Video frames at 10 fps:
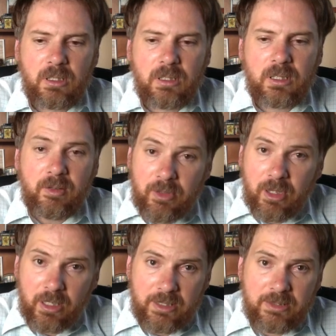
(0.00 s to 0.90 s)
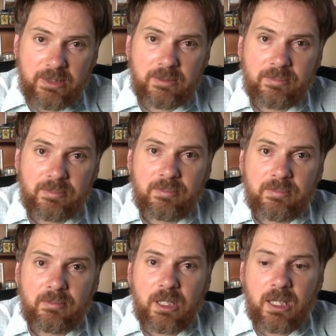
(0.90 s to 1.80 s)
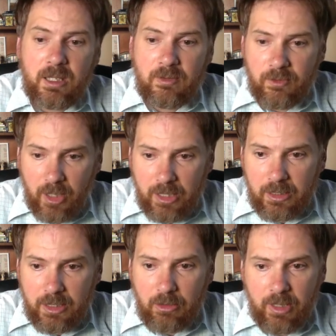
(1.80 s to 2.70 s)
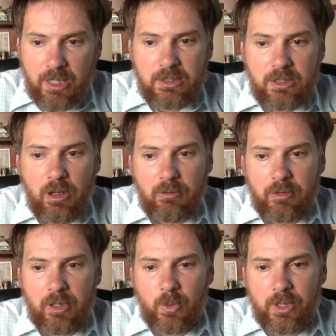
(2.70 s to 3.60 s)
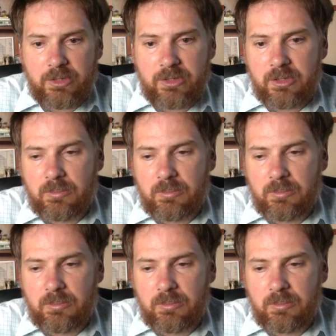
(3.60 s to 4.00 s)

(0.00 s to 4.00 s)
Nevertheless, He finally granted her request,